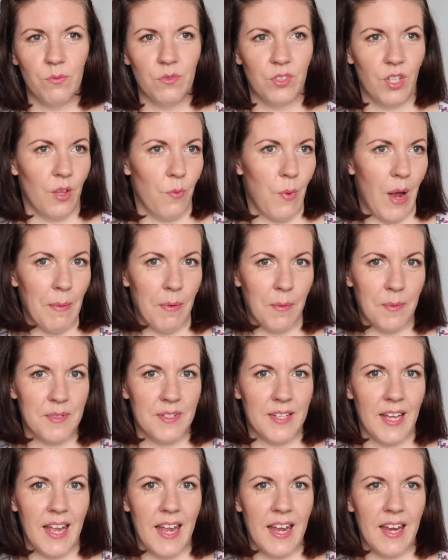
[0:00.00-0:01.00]
So they wipe up
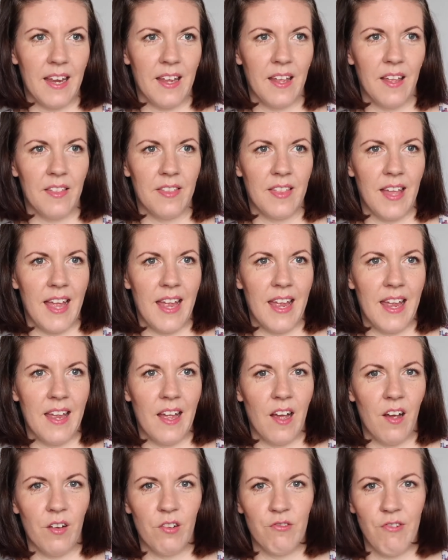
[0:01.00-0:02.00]
sick,
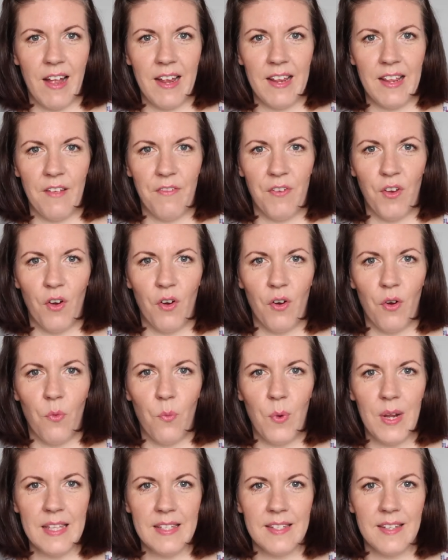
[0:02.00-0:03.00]
they are great if you're
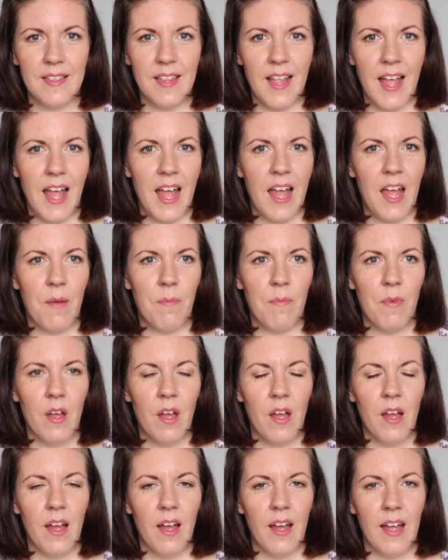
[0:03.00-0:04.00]
winding them,
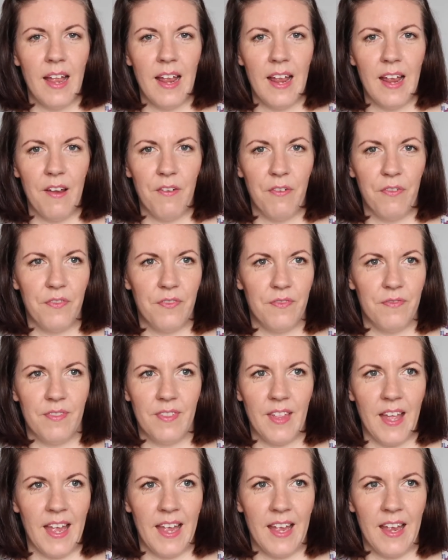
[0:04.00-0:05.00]
if
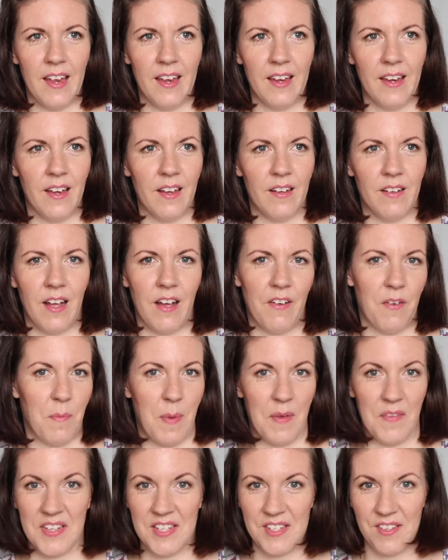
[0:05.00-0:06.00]
they have a
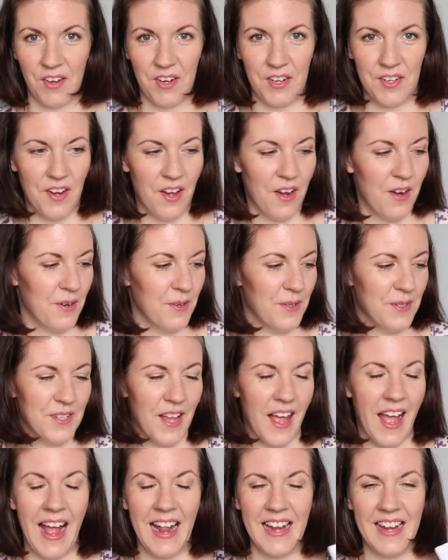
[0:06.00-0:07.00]
bit of a snotty nose,
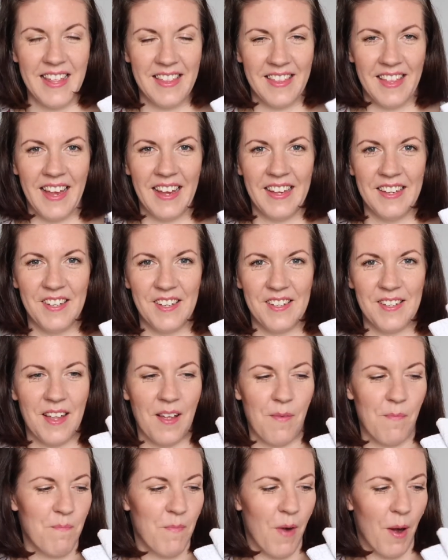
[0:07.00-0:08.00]
anything. It just
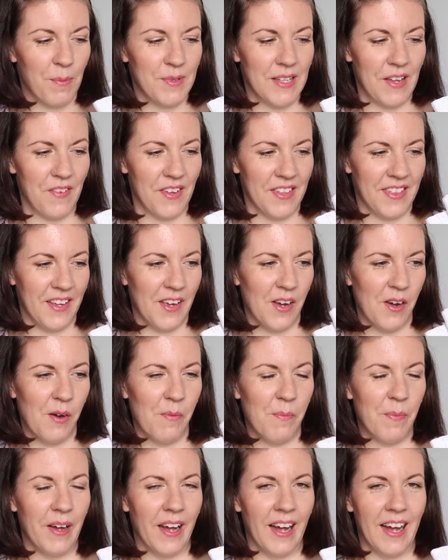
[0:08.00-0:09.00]
mops everything
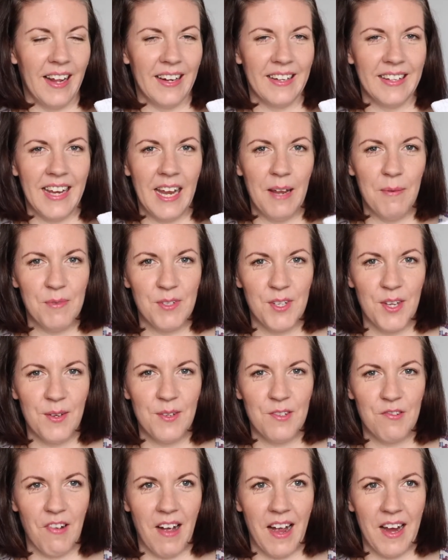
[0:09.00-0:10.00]
up and keeps
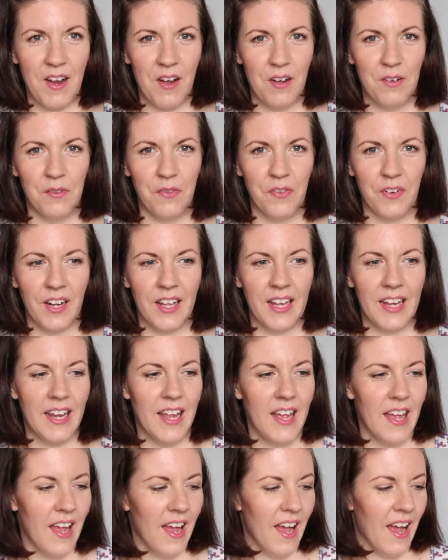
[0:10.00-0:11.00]
you dry,
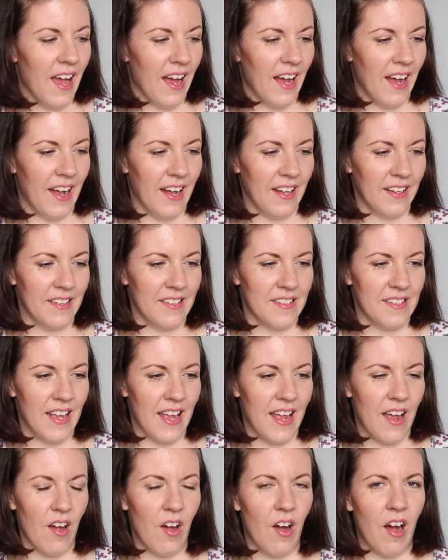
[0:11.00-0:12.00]
hopefully. And
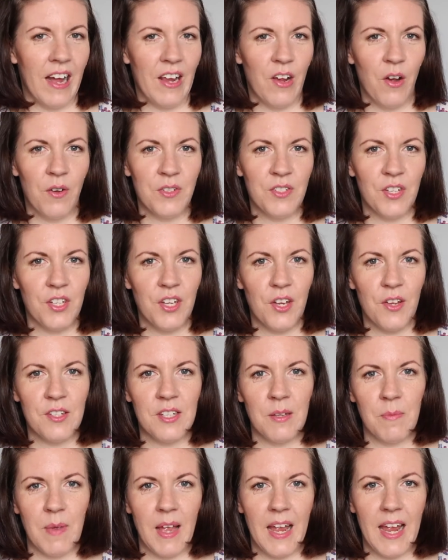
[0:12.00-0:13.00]
I also
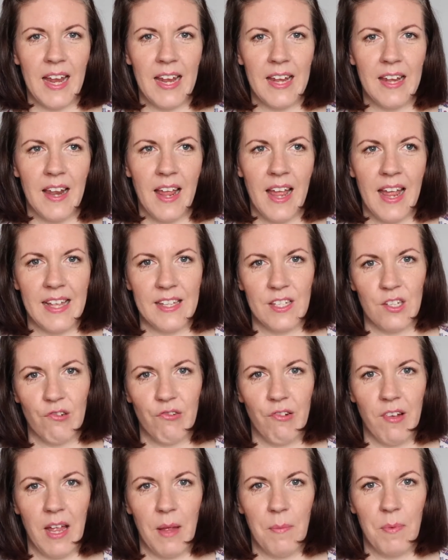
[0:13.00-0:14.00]
use them in his
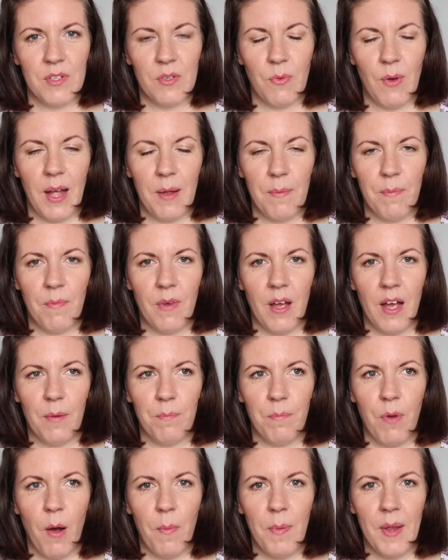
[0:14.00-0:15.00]
crib, so I
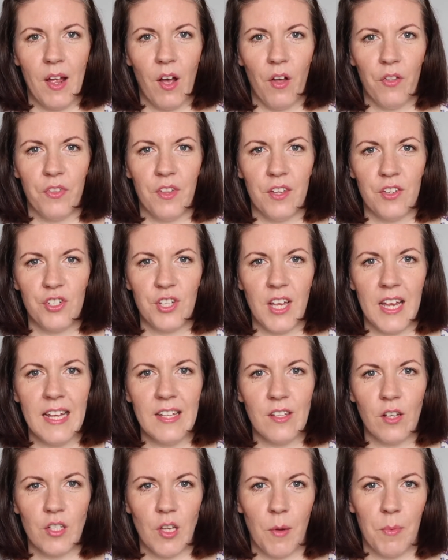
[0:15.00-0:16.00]
pop it on the
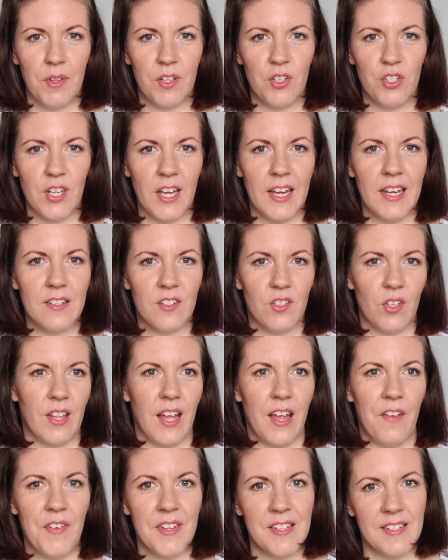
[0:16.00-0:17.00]
sheet, on top of the sheet, so
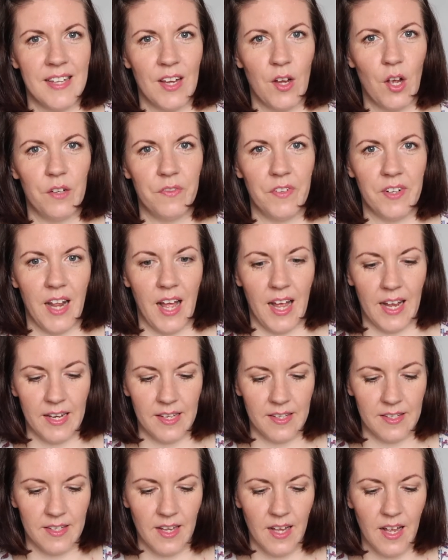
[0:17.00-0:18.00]
that if he's sick
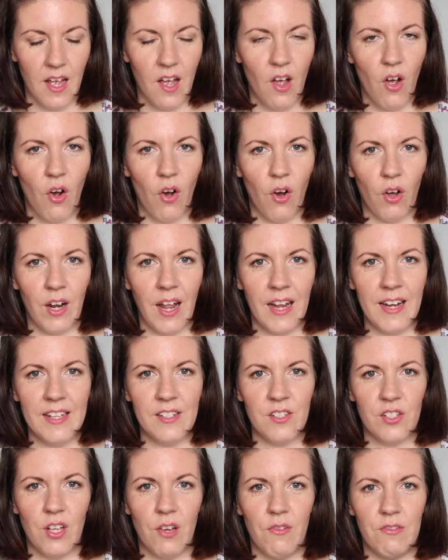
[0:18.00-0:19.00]
overnight, all I
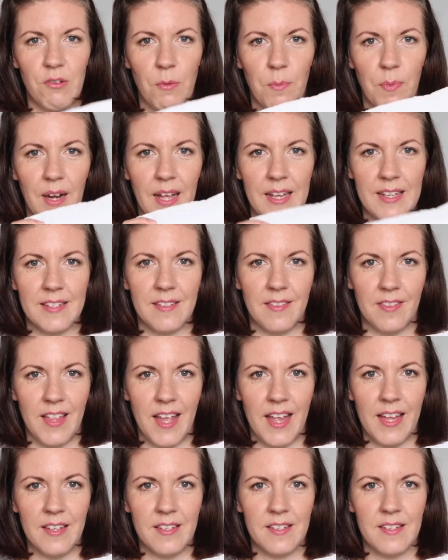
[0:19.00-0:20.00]
need to do is replace
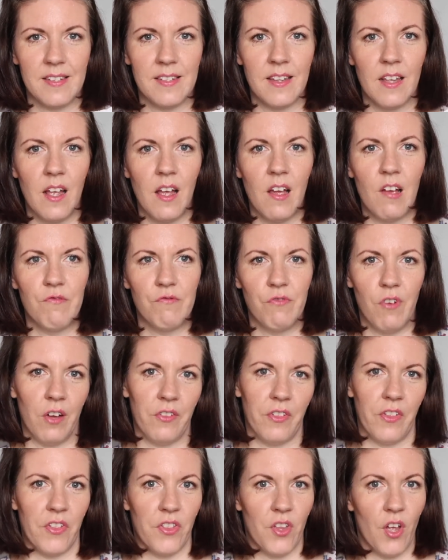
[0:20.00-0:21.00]
this
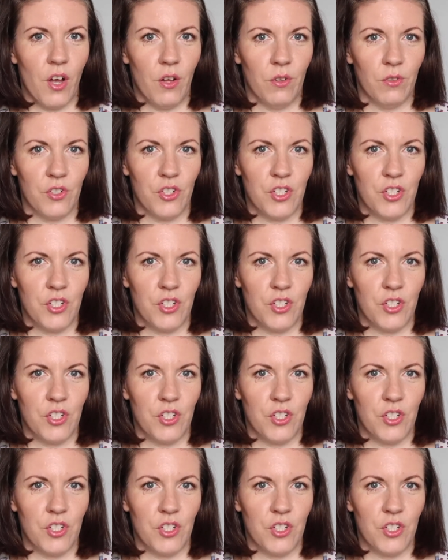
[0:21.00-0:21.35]
rather than the whole